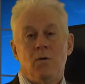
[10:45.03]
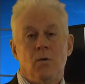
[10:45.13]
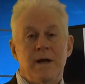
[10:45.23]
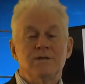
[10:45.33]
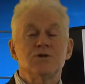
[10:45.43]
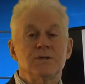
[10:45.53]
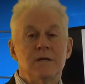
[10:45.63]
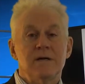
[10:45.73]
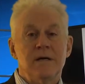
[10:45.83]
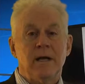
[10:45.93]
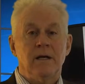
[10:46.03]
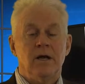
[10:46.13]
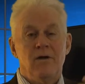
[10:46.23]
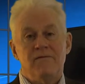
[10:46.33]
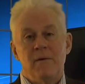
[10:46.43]
rent start
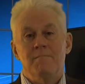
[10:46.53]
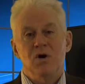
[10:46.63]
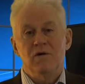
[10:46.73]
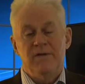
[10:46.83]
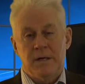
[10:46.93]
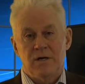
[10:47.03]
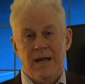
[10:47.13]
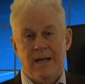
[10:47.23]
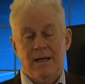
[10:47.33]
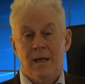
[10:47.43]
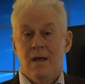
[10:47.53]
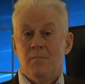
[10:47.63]
date from move in date.